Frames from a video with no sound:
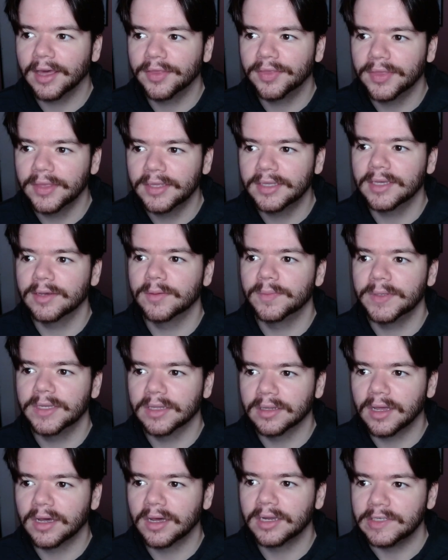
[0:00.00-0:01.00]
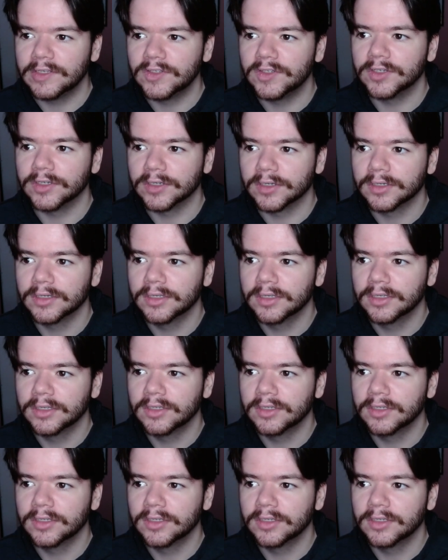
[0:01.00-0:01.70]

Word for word: I think it would be a lot easier